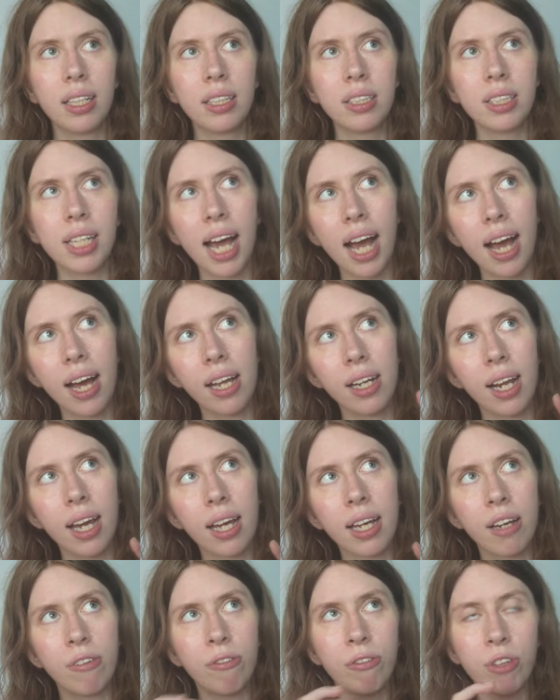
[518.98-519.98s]
she had,
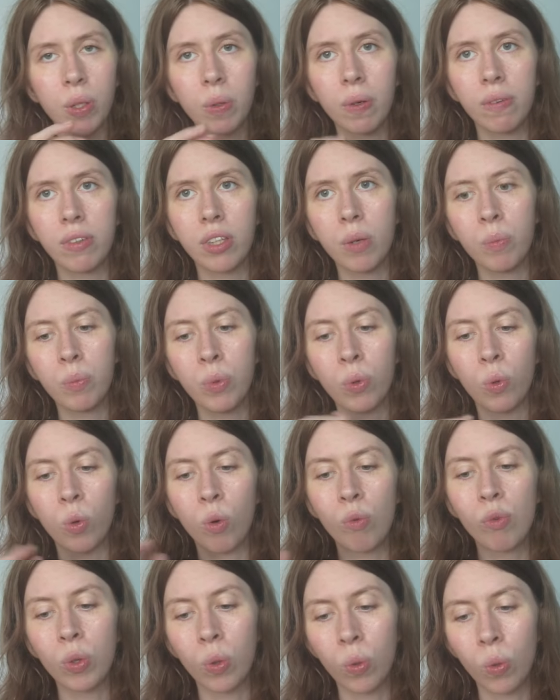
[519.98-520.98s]
like, a few of them
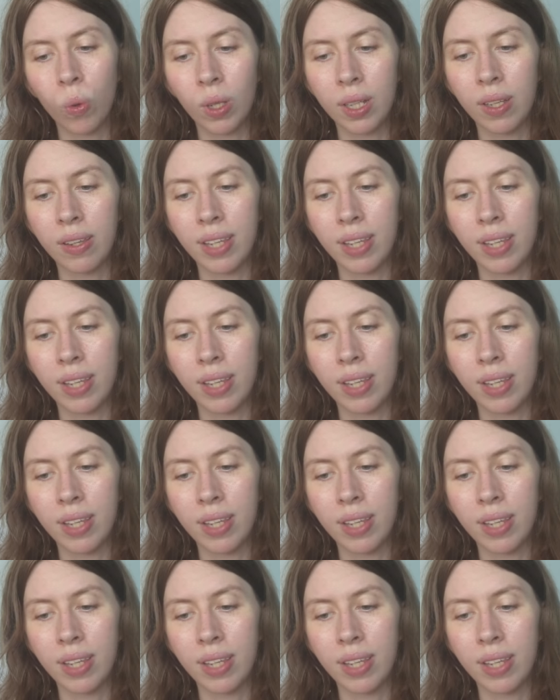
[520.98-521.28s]
overall,